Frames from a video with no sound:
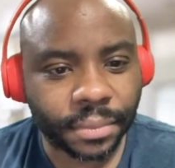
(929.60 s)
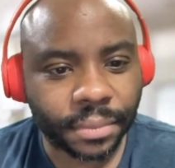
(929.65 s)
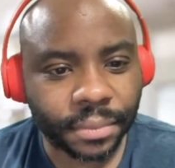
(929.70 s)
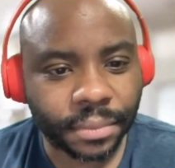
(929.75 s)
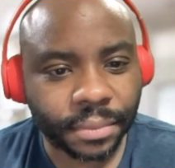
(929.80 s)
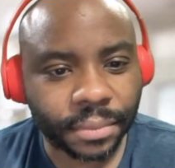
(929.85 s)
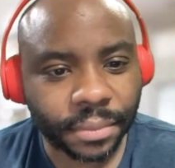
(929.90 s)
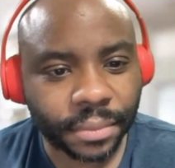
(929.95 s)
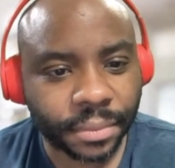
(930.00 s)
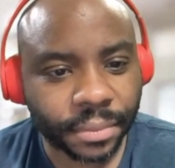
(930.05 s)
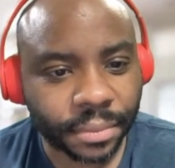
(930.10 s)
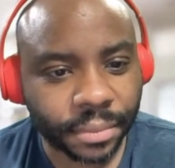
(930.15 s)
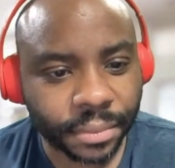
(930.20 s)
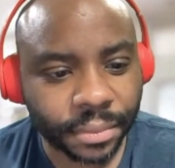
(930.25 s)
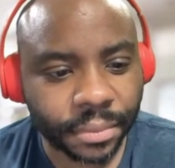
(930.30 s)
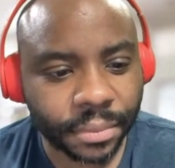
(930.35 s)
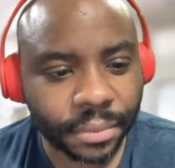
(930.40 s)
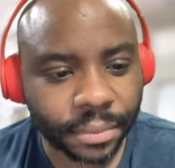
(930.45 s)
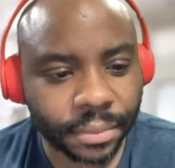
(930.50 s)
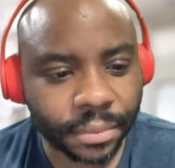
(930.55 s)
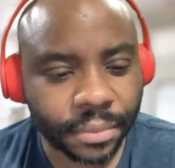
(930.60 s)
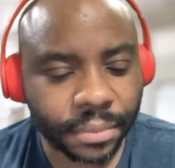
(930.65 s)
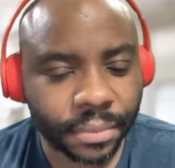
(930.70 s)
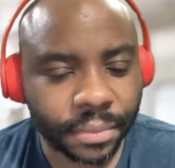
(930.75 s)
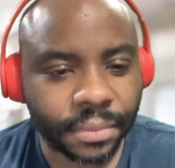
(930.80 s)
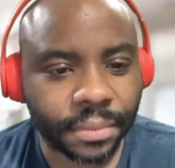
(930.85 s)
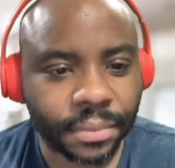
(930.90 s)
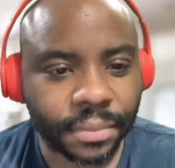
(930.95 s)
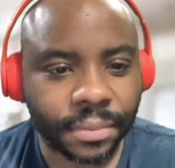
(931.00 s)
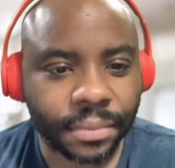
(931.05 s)

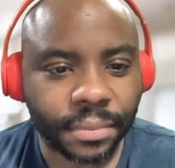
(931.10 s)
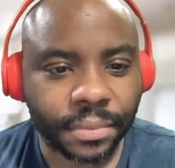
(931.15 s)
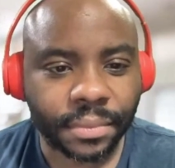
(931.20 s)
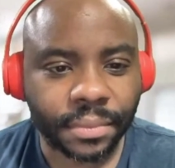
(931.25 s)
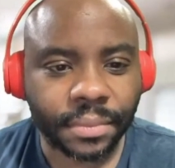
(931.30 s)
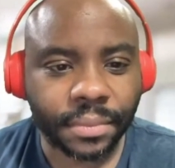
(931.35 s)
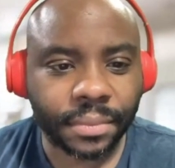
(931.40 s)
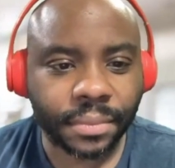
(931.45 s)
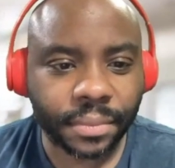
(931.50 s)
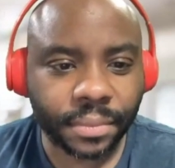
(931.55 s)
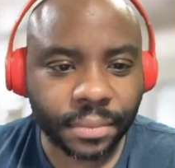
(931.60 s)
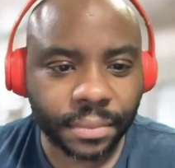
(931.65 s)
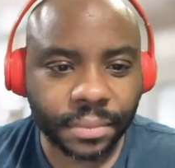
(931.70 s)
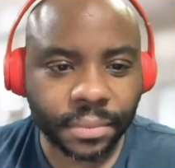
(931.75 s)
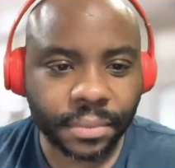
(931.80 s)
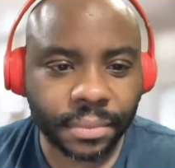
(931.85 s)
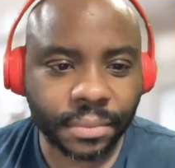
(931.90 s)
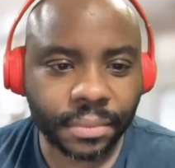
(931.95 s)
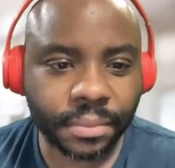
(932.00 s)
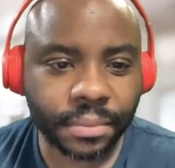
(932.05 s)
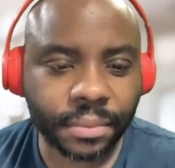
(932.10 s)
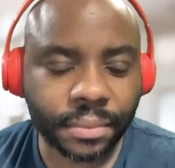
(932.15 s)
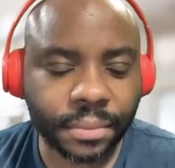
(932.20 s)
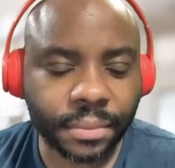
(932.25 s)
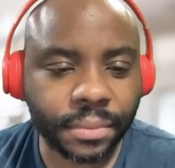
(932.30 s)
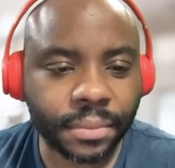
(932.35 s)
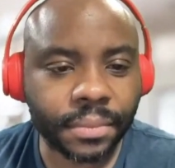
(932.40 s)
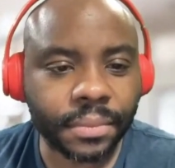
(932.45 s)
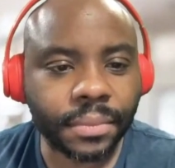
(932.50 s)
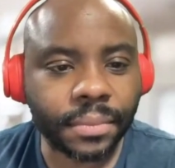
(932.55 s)

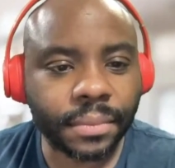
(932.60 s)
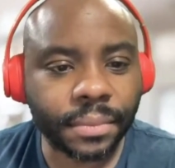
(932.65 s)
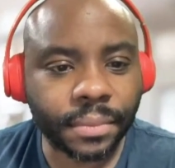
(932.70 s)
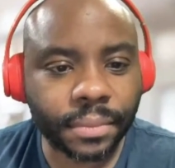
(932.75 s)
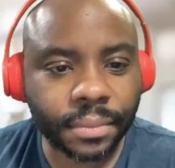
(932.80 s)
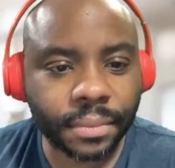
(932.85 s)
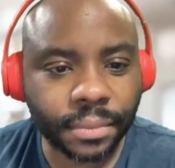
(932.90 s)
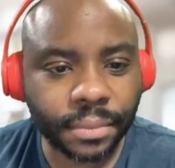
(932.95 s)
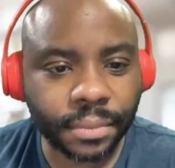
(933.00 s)
This person isn't speaking.